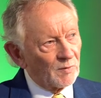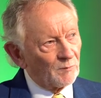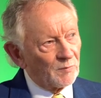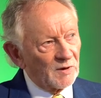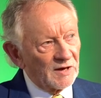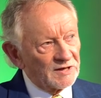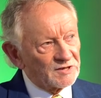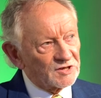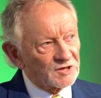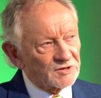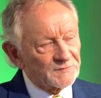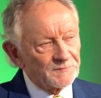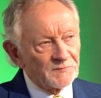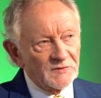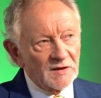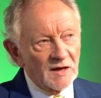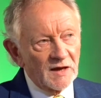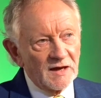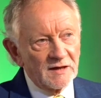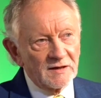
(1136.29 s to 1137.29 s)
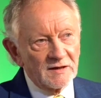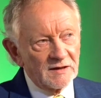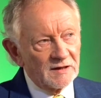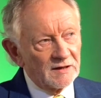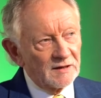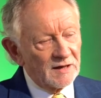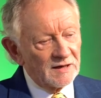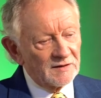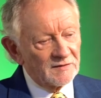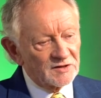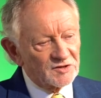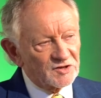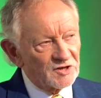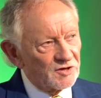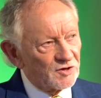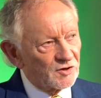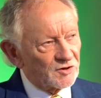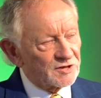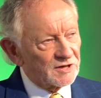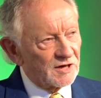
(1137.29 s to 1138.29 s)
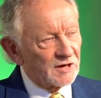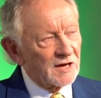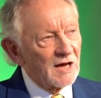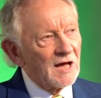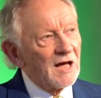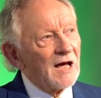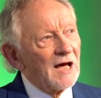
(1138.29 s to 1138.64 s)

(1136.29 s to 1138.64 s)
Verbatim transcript: places in the in the senior cert.